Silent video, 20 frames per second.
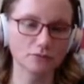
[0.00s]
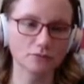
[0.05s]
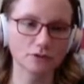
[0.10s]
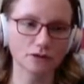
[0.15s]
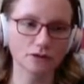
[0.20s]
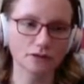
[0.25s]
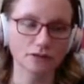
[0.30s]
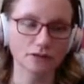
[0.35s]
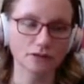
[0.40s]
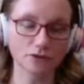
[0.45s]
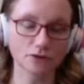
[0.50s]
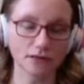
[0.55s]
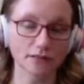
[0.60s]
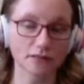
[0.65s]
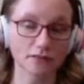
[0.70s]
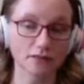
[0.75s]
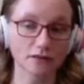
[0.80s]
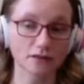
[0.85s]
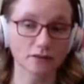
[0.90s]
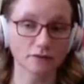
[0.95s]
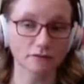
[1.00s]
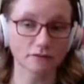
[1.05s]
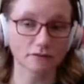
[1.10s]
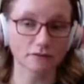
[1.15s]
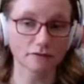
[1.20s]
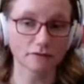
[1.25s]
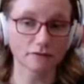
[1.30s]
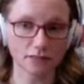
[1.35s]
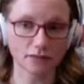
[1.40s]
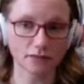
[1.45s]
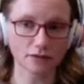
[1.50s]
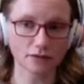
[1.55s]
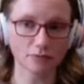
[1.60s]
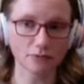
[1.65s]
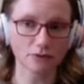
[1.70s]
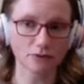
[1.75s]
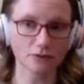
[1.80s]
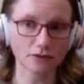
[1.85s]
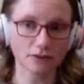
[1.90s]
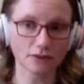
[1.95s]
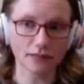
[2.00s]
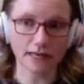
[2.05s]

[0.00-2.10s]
where the stress is on the first syllable,